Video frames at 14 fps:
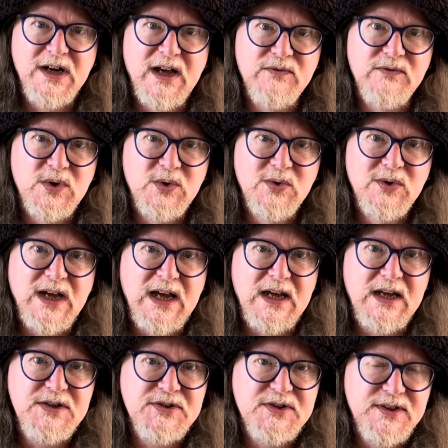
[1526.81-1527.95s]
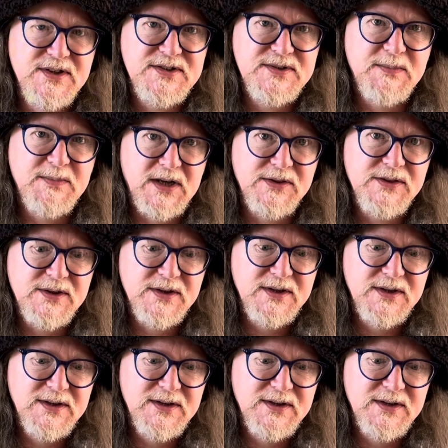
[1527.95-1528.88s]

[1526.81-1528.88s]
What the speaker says: to have a look at this month